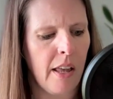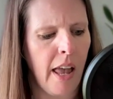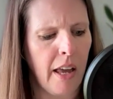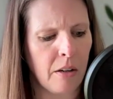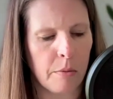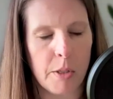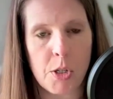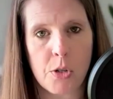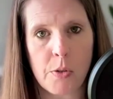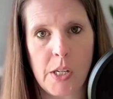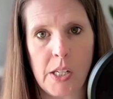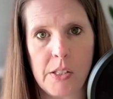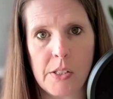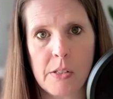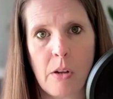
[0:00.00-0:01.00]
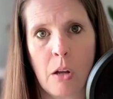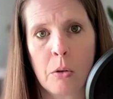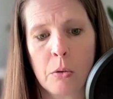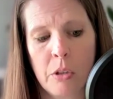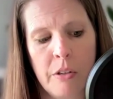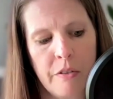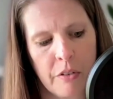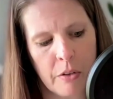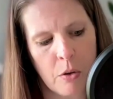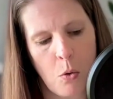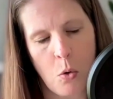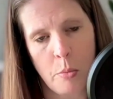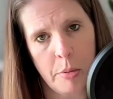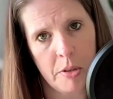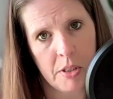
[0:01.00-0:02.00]
and retreats, not only for the
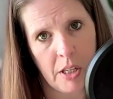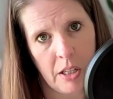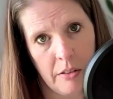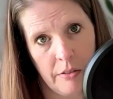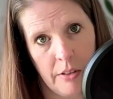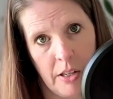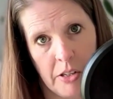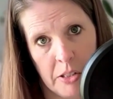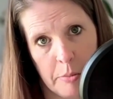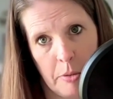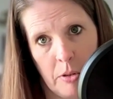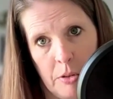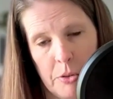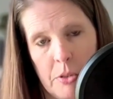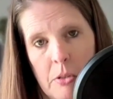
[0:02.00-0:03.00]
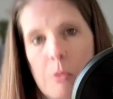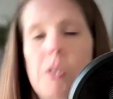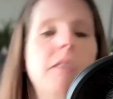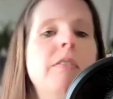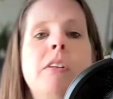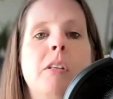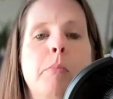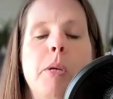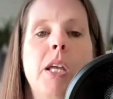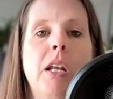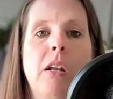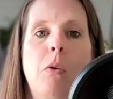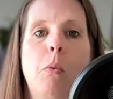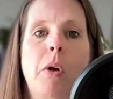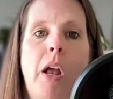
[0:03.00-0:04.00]
corporate side of things, but also even in the
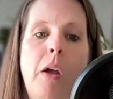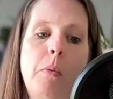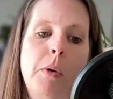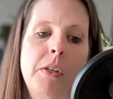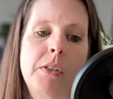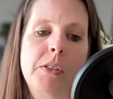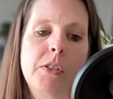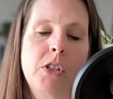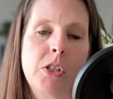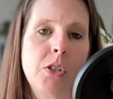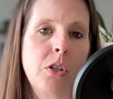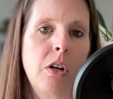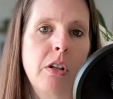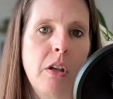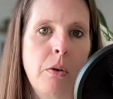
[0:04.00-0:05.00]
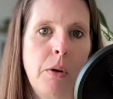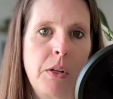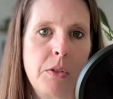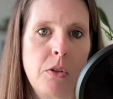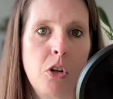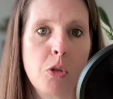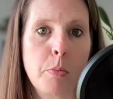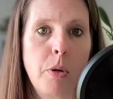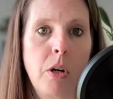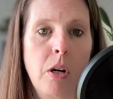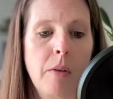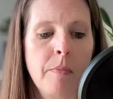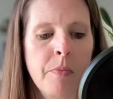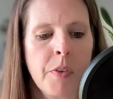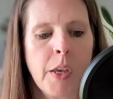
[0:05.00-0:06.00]
beginning when I was just starting out as an
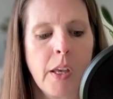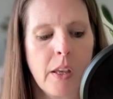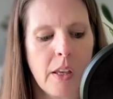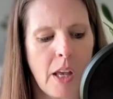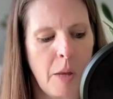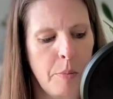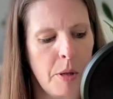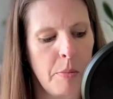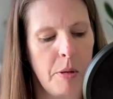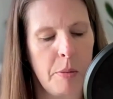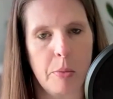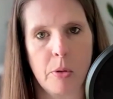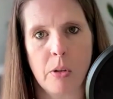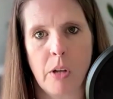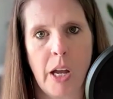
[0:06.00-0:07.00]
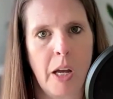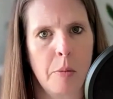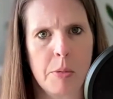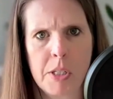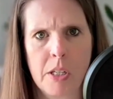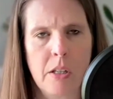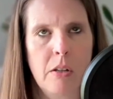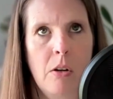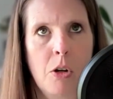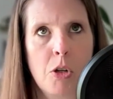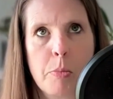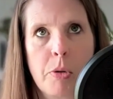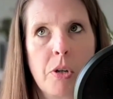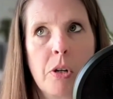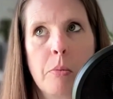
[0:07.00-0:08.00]
entrepreneur, helping people. I helped an
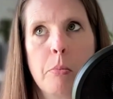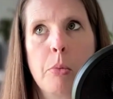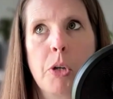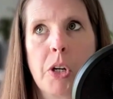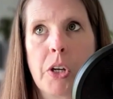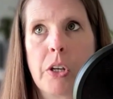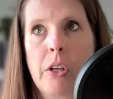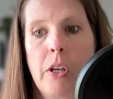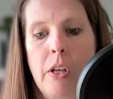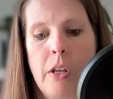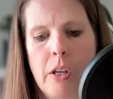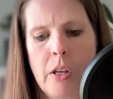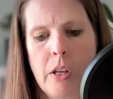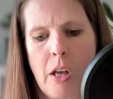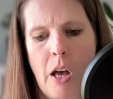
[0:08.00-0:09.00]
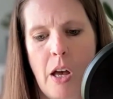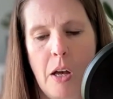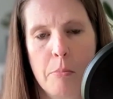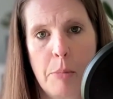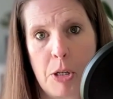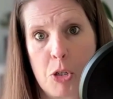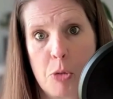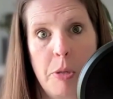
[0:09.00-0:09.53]
entrepreneur book Machu